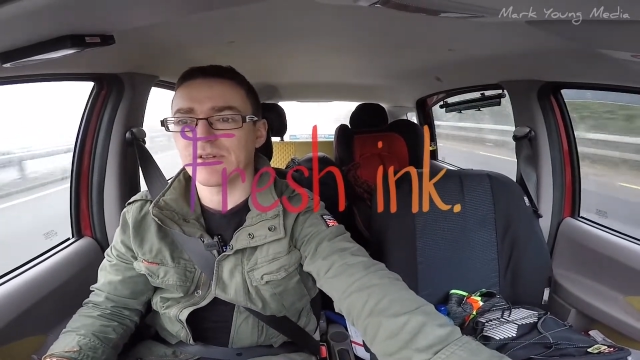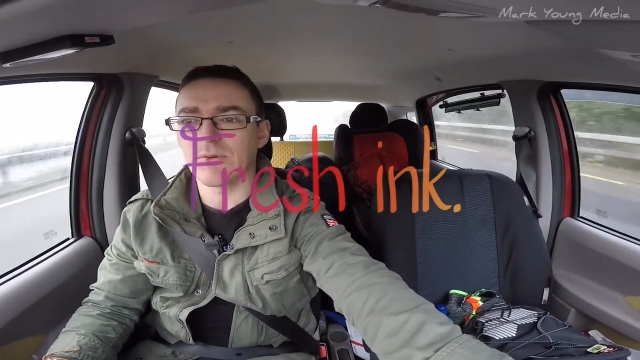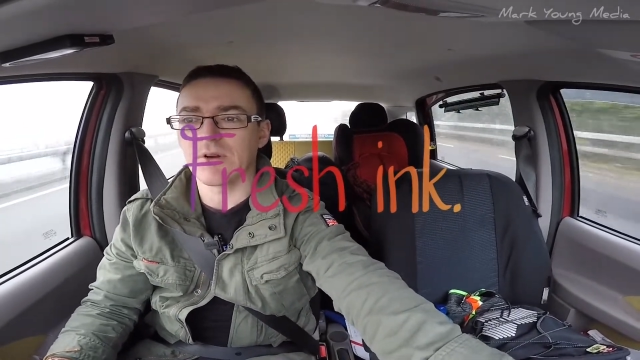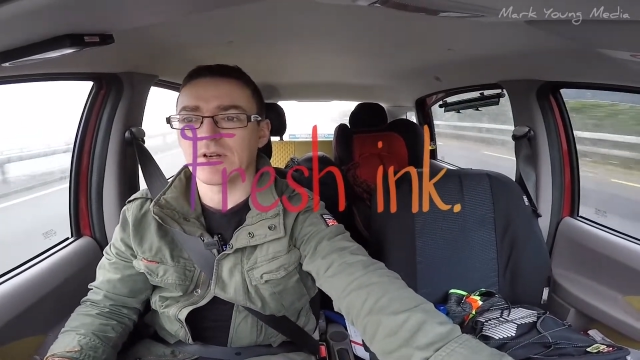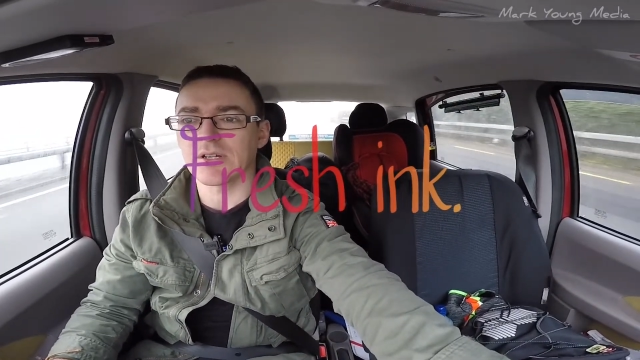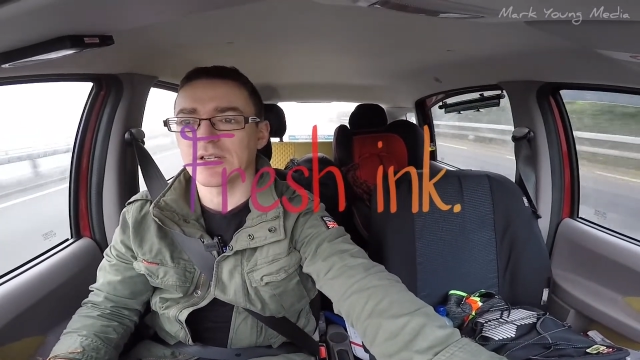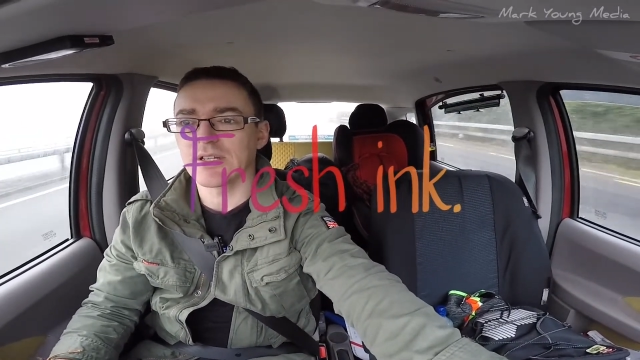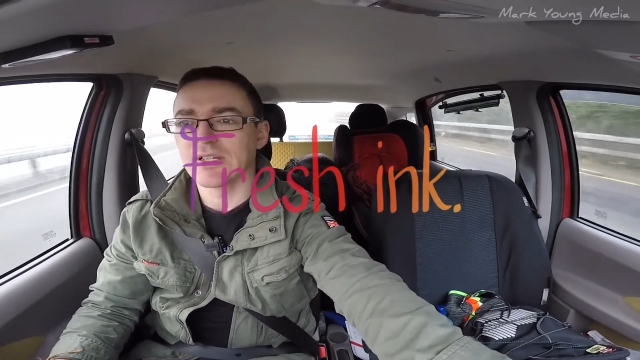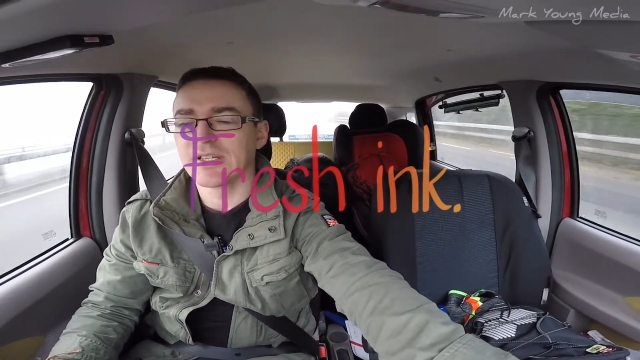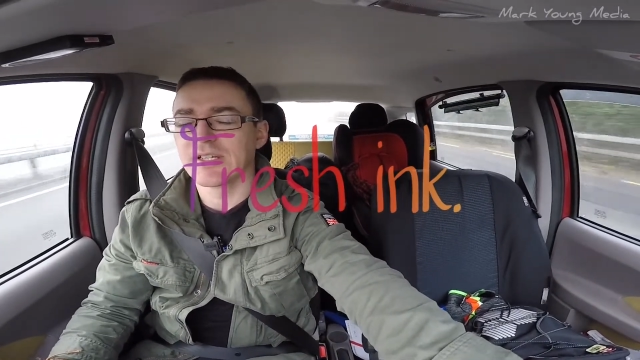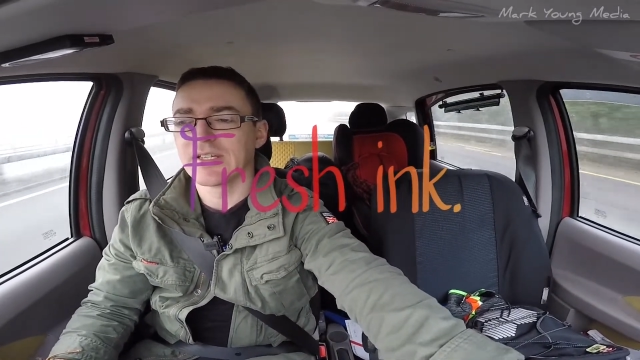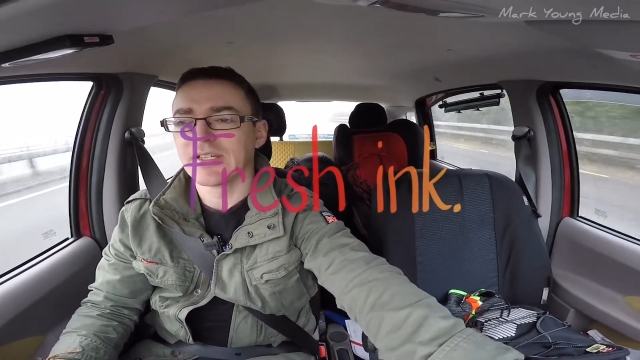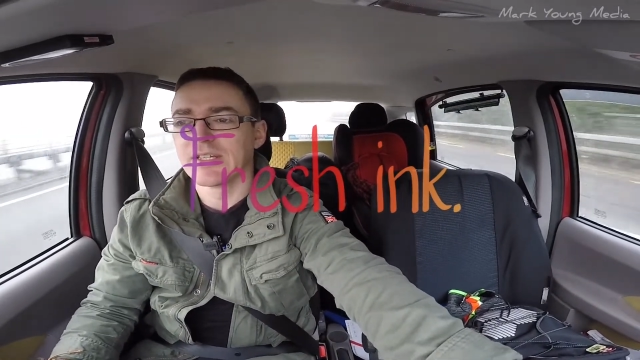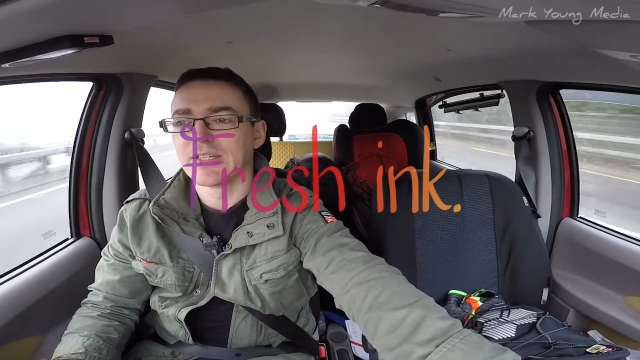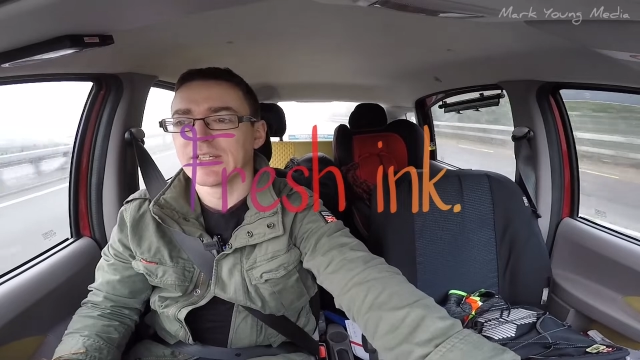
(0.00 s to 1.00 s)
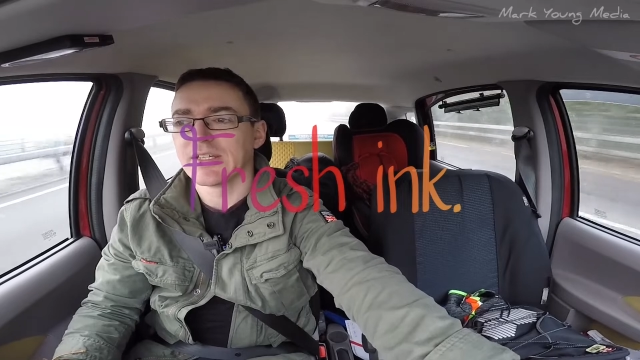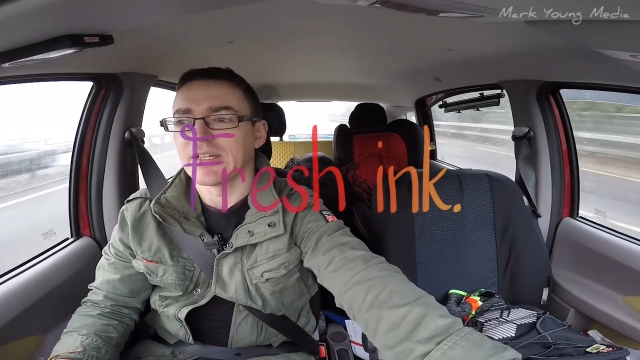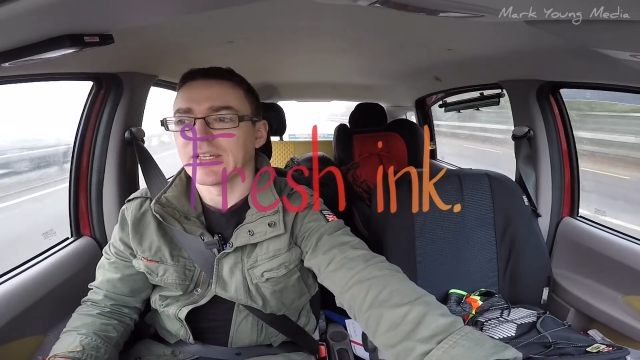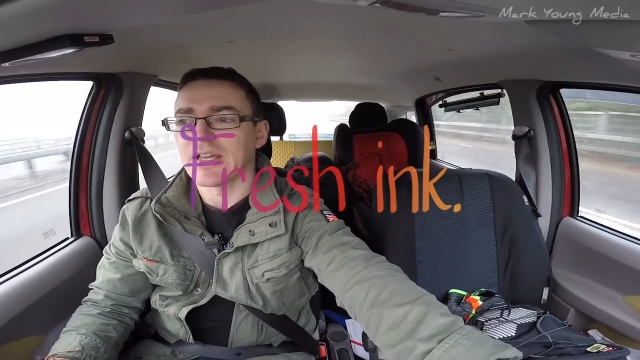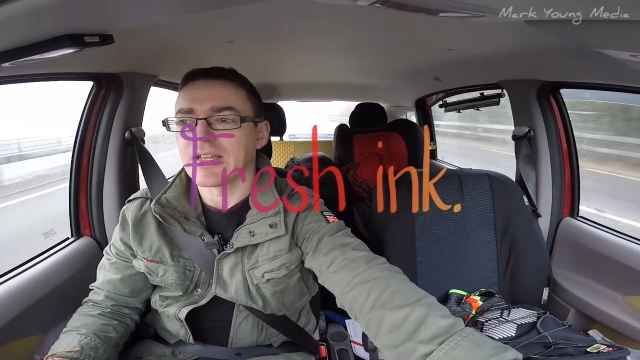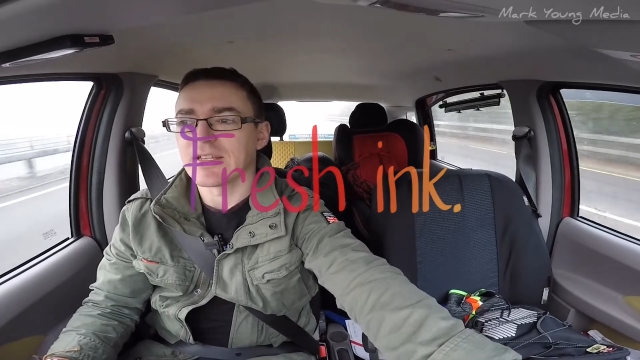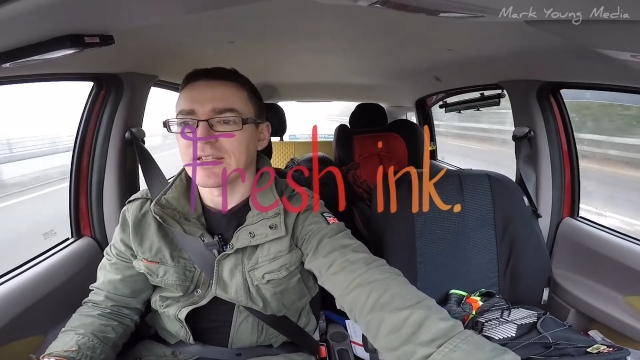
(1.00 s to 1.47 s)
work,
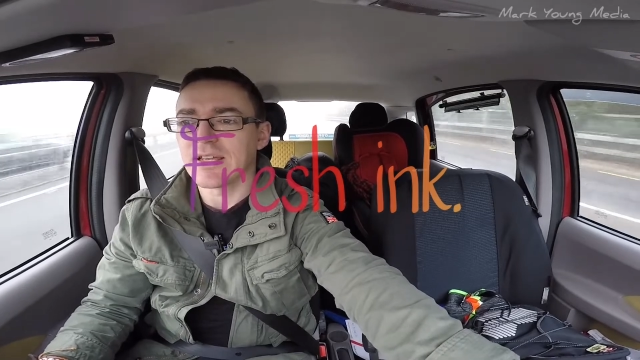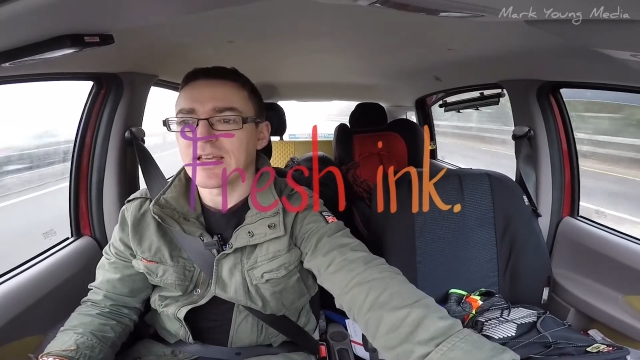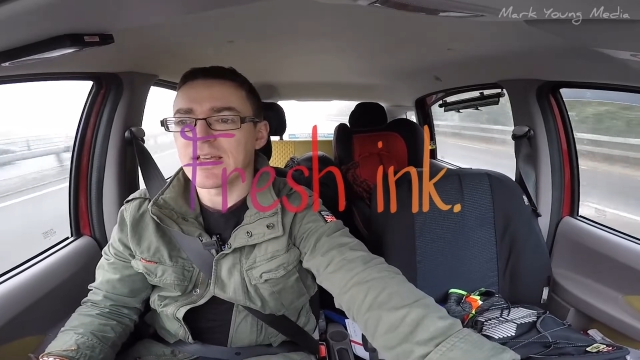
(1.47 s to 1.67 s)
and